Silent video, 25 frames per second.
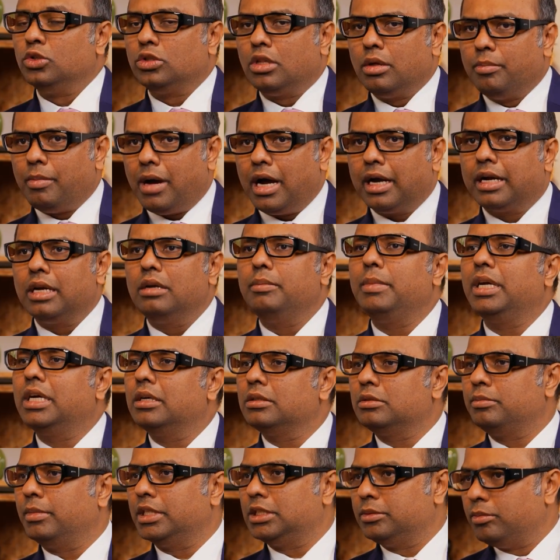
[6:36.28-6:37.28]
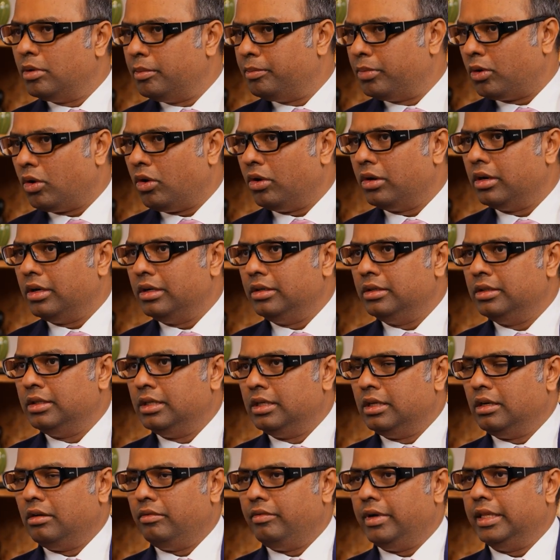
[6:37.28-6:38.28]
So the market becomes much more broader
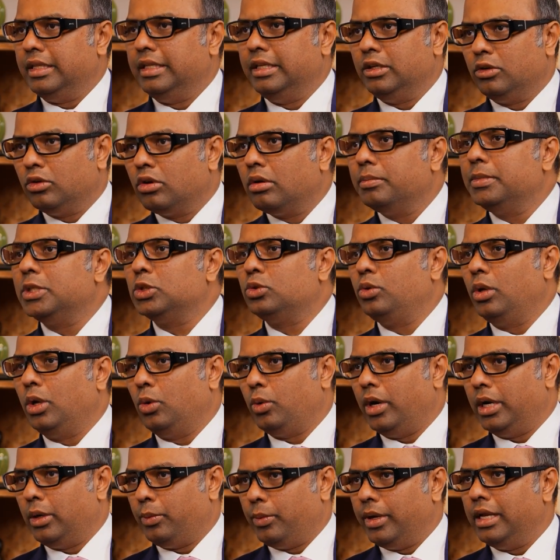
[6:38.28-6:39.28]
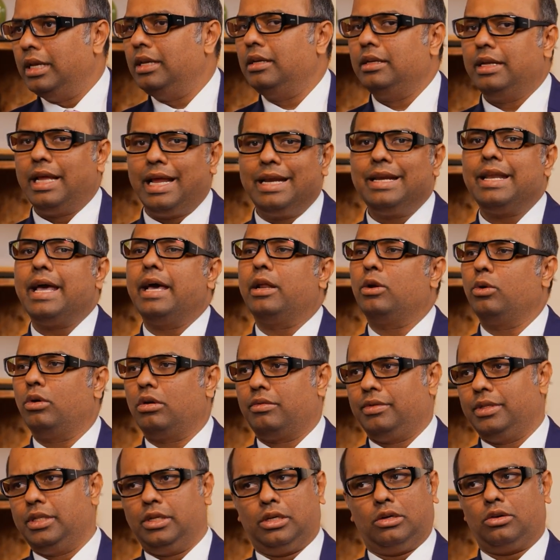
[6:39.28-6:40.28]
when the economy is doing quite well, and narrower
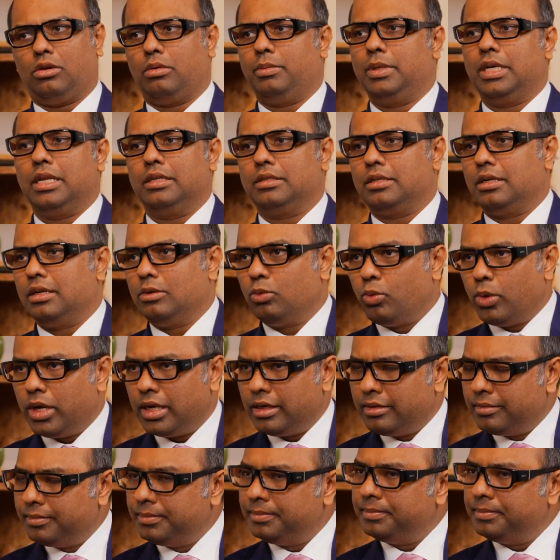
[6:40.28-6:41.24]
when the economy doesn't do well.